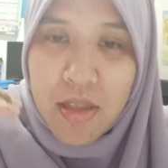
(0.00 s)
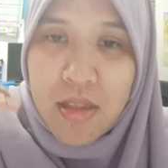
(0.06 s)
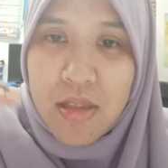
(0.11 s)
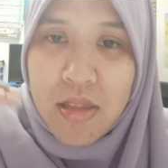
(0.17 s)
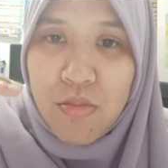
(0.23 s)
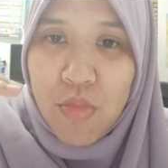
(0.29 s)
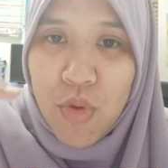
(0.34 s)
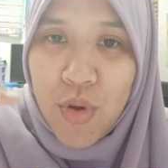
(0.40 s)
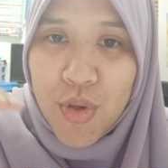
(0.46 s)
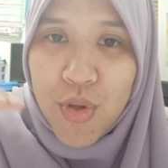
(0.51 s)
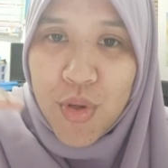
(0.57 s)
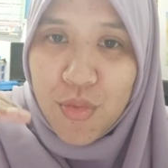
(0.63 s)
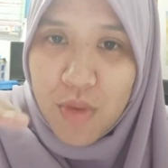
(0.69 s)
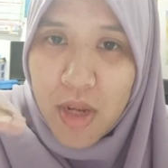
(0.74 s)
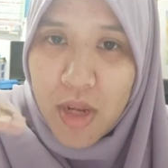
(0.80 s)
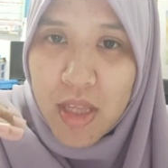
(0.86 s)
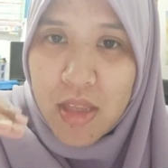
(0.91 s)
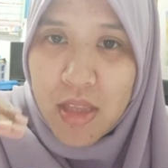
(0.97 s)
the more you
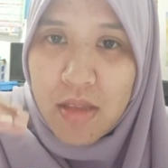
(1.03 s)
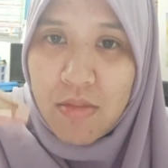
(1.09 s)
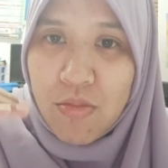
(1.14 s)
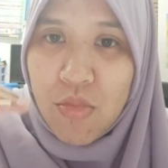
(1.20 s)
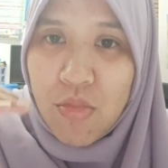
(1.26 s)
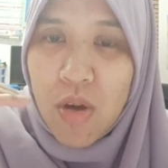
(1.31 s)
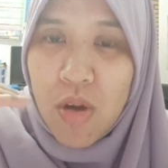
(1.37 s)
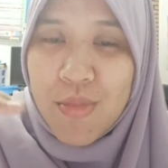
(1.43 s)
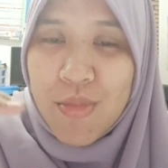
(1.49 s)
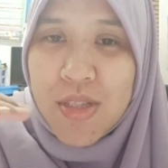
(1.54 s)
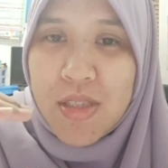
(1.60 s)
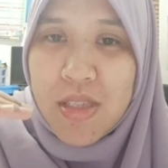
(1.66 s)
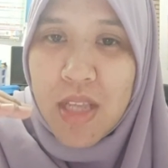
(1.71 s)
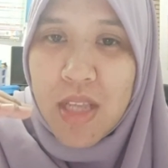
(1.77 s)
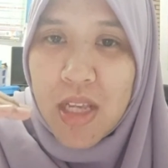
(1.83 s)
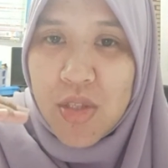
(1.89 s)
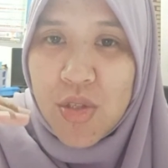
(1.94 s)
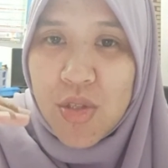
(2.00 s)
write, the more
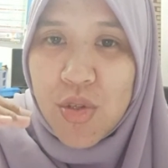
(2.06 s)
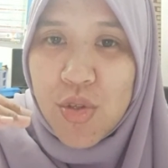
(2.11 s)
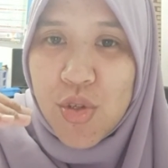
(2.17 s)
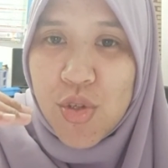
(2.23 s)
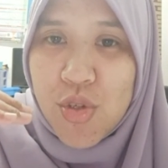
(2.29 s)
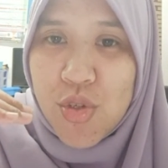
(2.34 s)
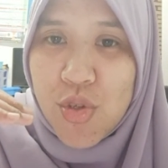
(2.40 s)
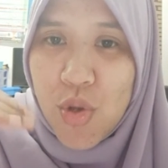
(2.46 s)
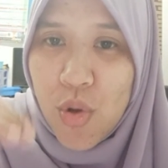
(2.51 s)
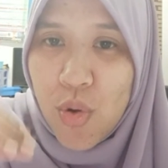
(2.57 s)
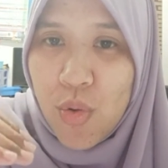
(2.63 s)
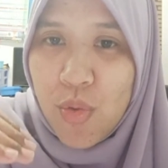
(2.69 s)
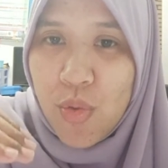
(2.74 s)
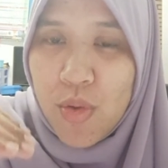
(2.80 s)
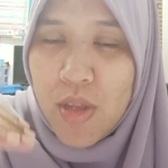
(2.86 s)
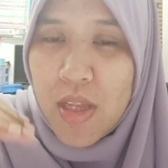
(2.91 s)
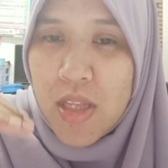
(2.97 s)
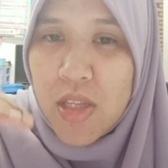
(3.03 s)
mistakes you
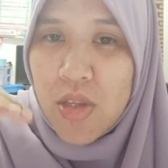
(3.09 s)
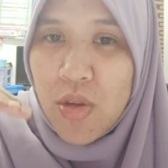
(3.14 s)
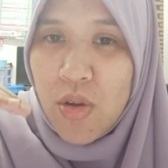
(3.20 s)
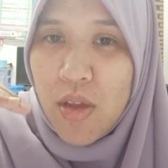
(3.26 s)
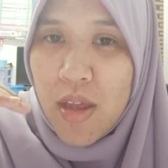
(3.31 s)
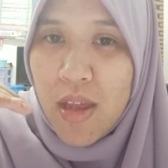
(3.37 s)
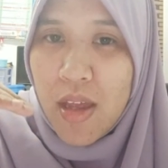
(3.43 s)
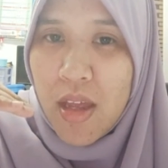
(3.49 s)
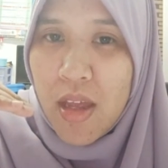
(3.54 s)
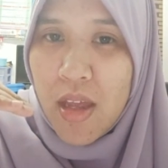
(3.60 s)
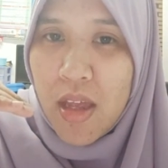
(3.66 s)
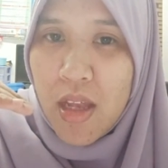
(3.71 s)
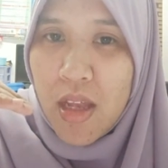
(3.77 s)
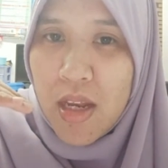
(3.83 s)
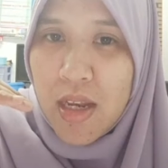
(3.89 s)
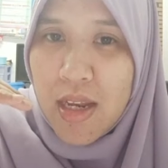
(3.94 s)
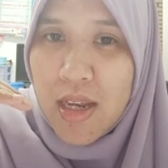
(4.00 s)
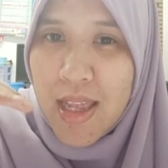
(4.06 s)
show in your
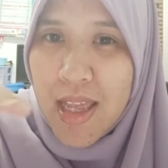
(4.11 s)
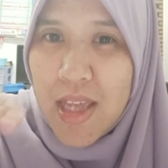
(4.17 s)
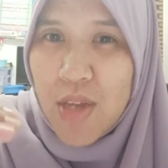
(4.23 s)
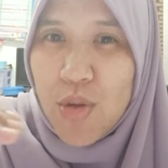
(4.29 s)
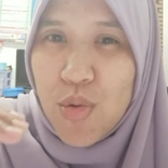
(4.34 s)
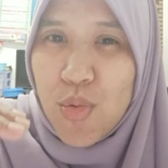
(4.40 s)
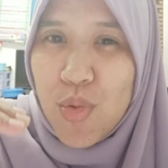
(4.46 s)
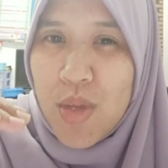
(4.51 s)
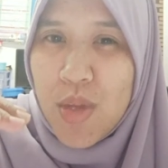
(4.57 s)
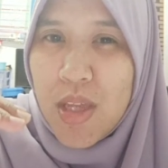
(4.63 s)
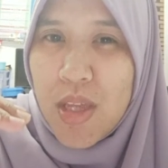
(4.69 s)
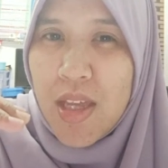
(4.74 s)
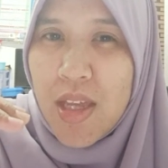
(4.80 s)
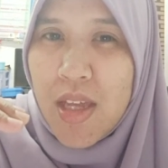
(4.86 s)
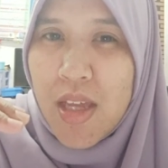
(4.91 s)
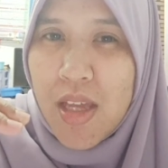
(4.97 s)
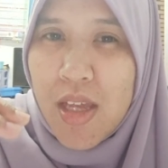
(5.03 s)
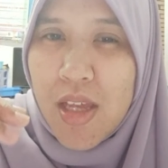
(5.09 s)

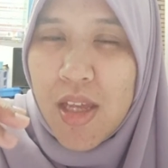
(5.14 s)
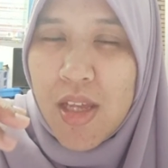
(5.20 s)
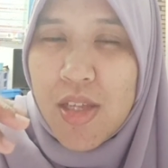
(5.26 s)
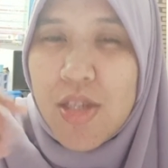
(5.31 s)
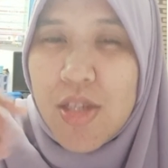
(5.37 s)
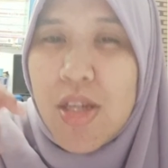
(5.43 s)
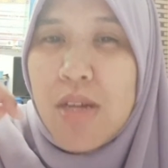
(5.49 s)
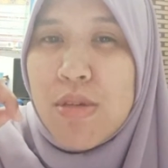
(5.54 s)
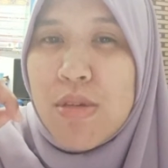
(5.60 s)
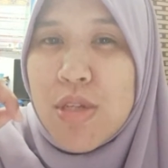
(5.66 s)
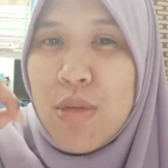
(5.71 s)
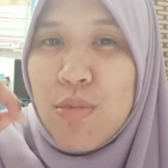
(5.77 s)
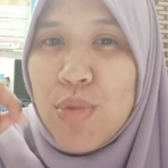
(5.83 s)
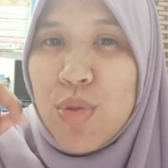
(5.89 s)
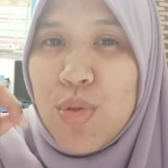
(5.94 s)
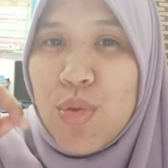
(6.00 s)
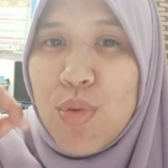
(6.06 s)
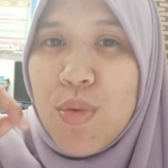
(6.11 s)
language.
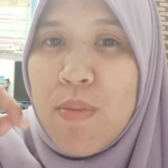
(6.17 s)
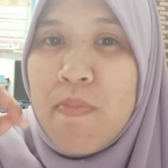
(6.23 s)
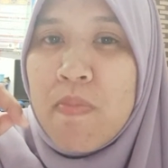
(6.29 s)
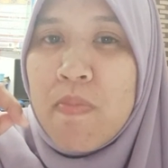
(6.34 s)
Macam tu.